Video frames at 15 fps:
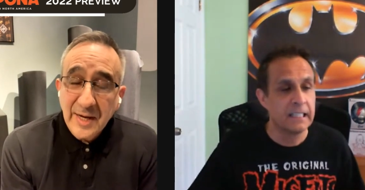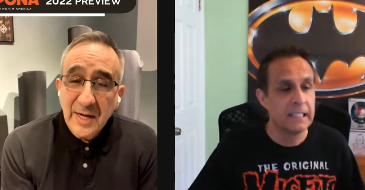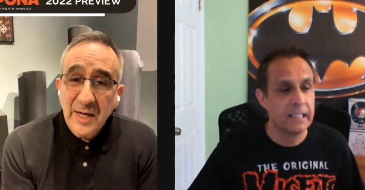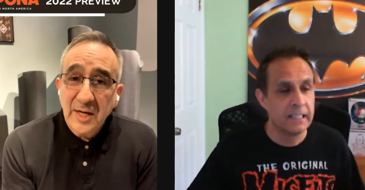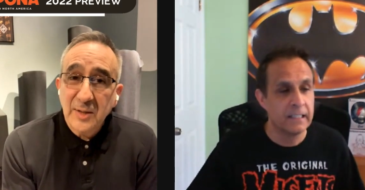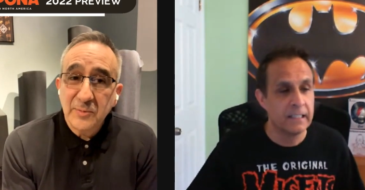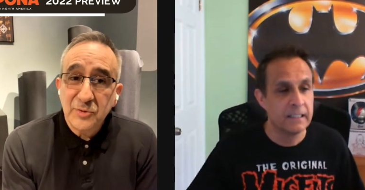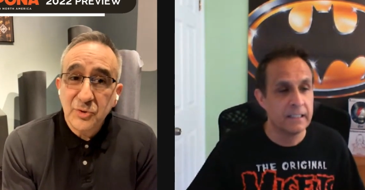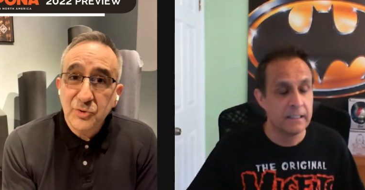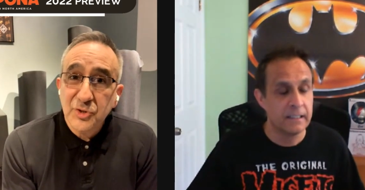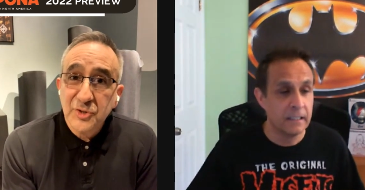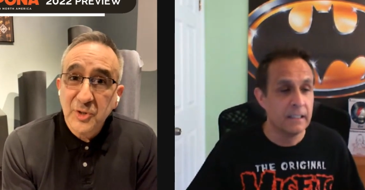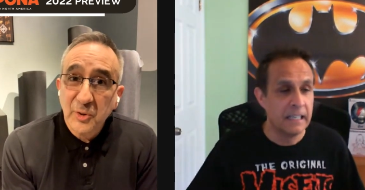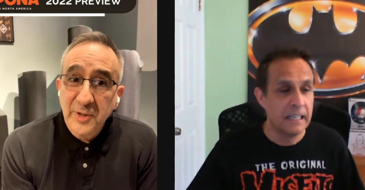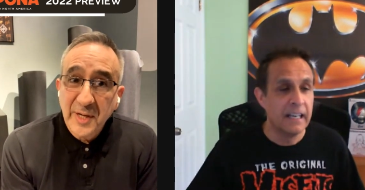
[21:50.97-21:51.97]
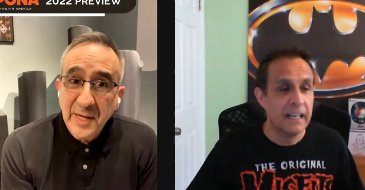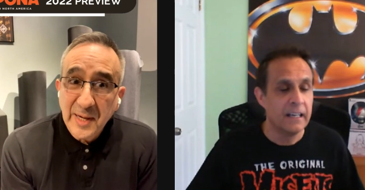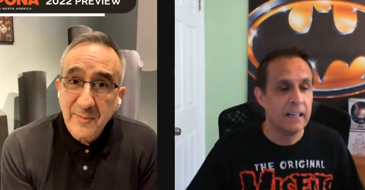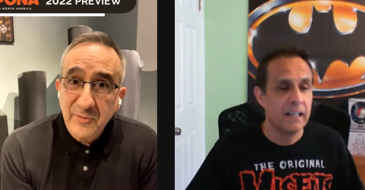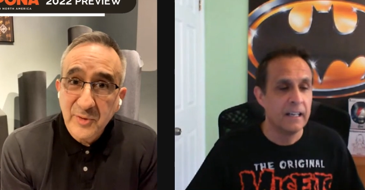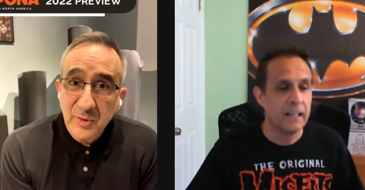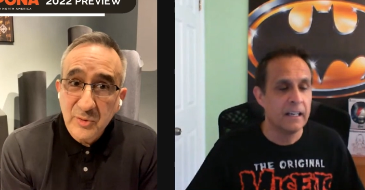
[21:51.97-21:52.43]
Speaker 1: Uh, you just don't
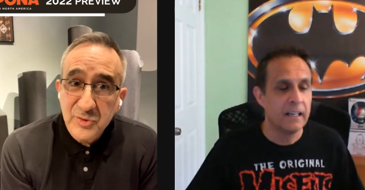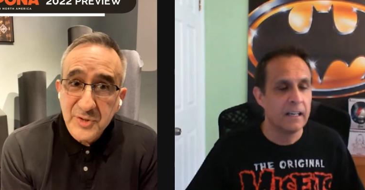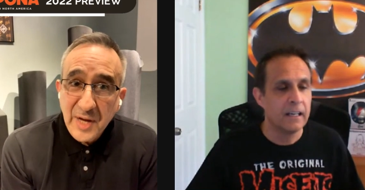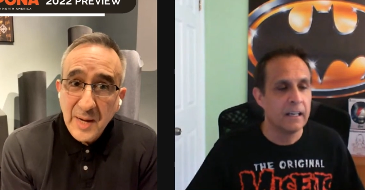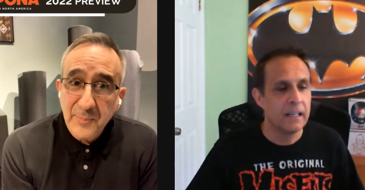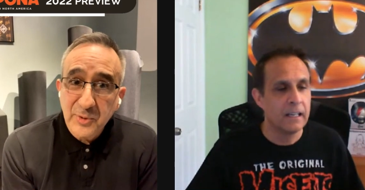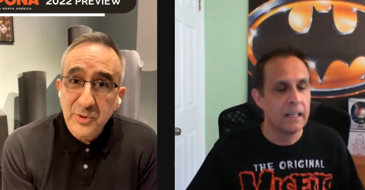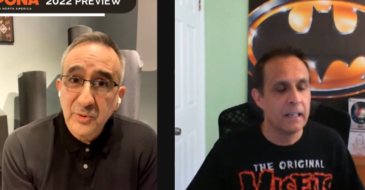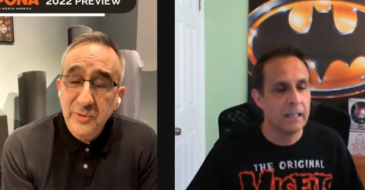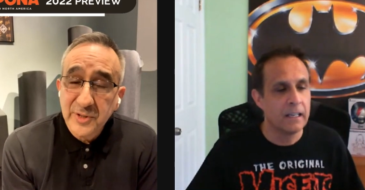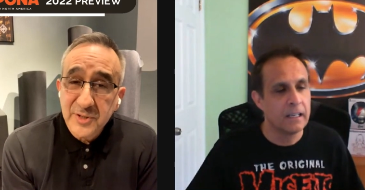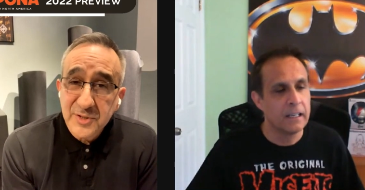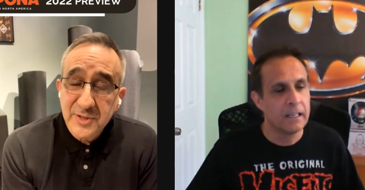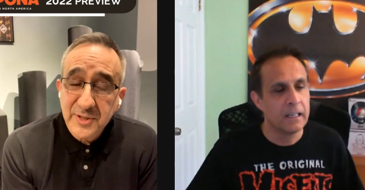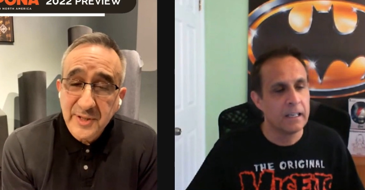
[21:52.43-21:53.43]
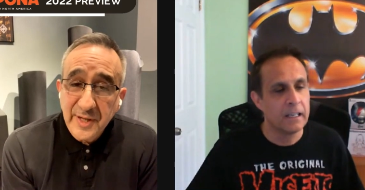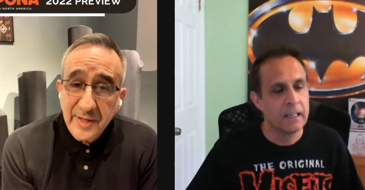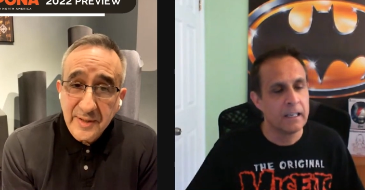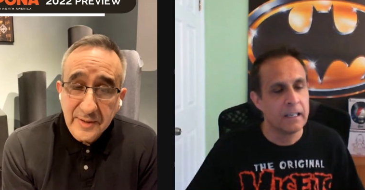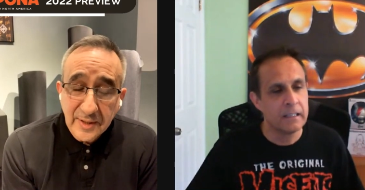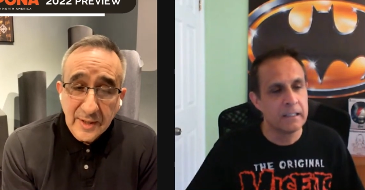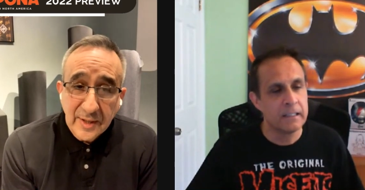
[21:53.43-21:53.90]
have those opportunities
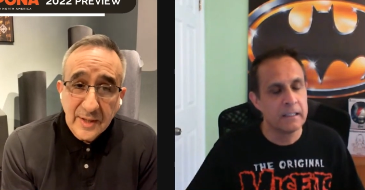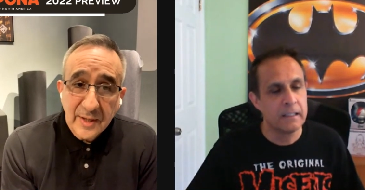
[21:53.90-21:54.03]
today.